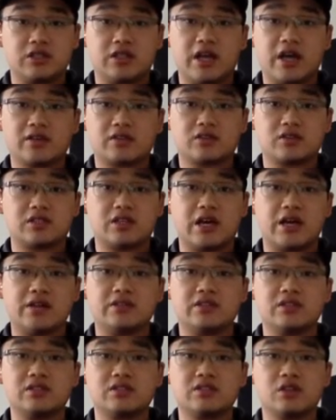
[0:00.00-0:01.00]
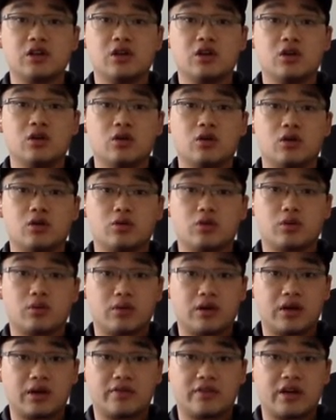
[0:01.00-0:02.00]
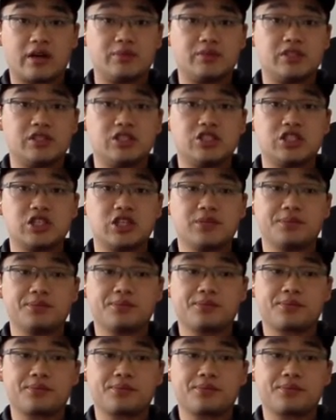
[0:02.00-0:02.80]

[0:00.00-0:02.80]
the exercises or with whatever I'm teaching,